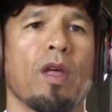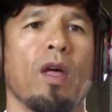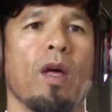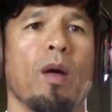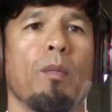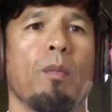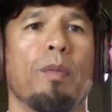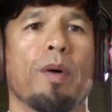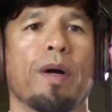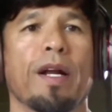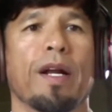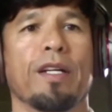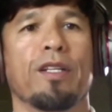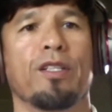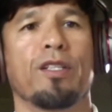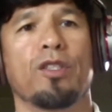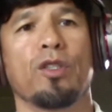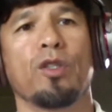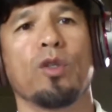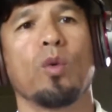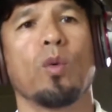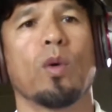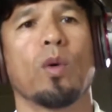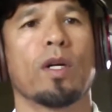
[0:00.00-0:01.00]
But I
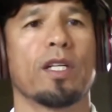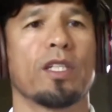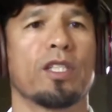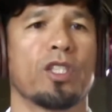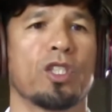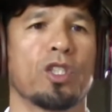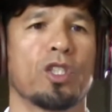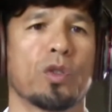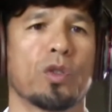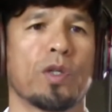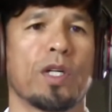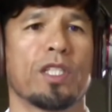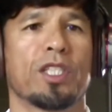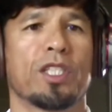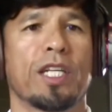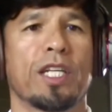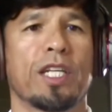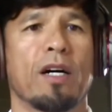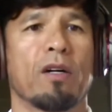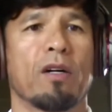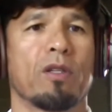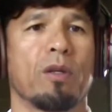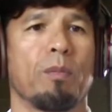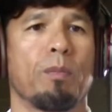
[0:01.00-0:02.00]
do want to stretch
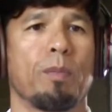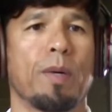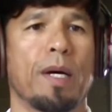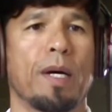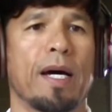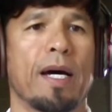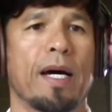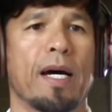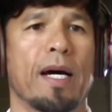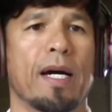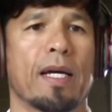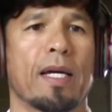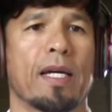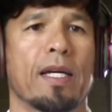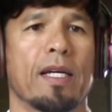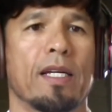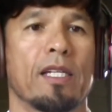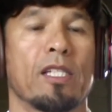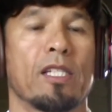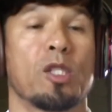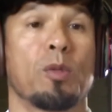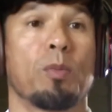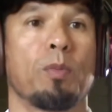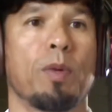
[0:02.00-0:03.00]
out the back,
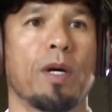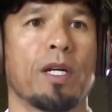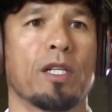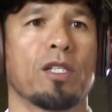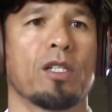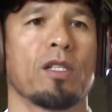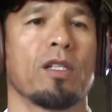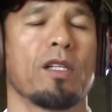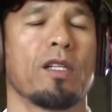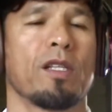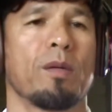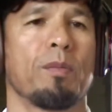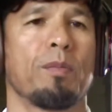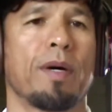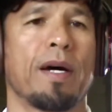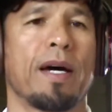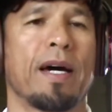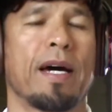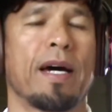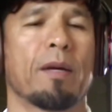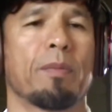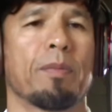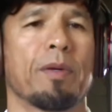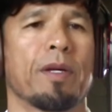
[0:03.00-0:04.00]
especially the
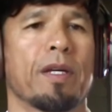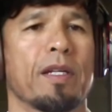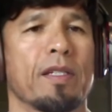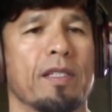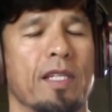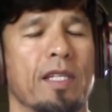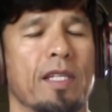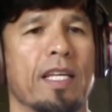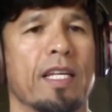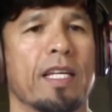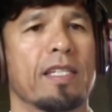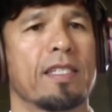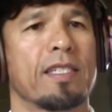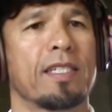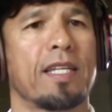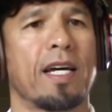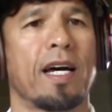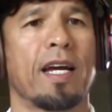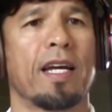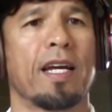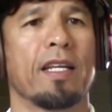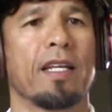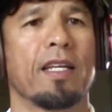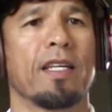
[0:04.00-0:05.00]
back, because it gets
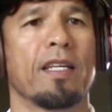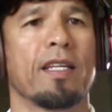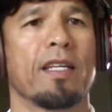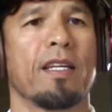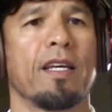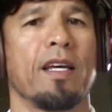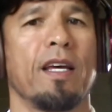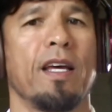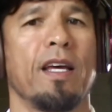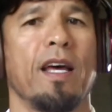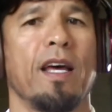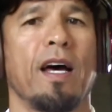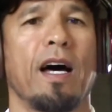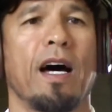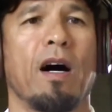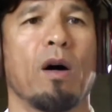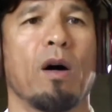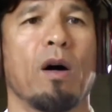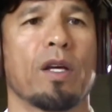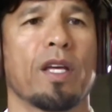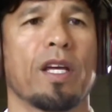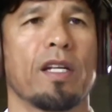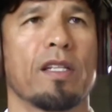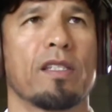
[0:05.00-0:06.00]
tightened. I'll
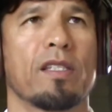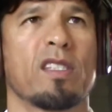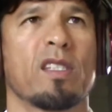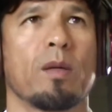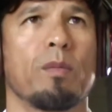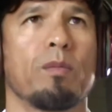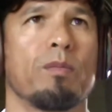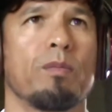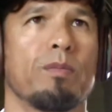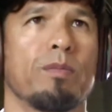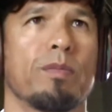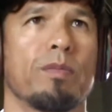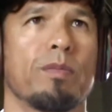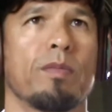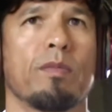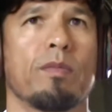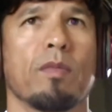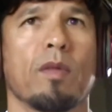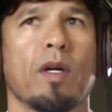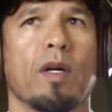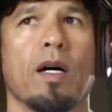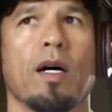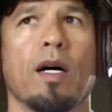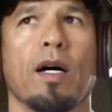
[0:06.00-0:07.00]
get some
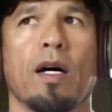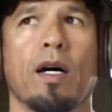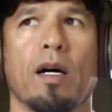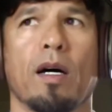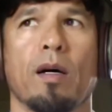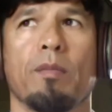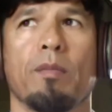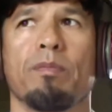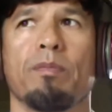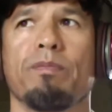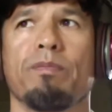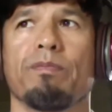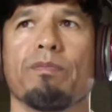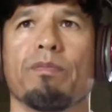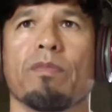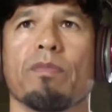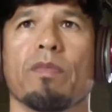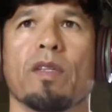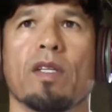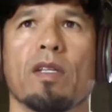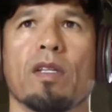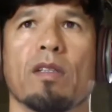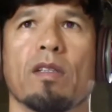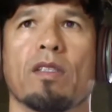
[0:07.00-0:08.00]
uh,
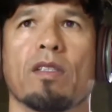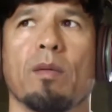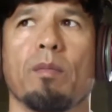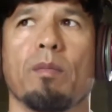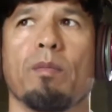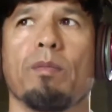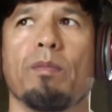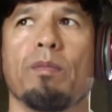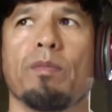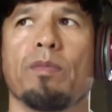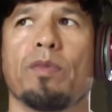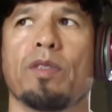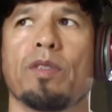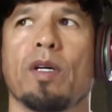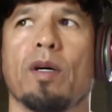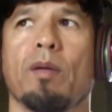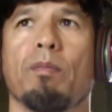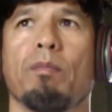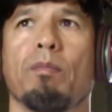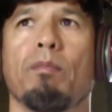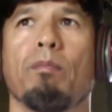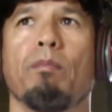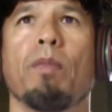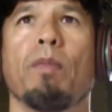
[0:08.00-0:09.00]
some,
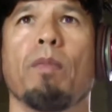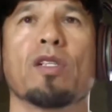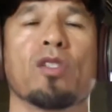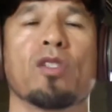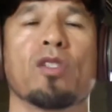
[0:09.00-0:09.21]
some muscle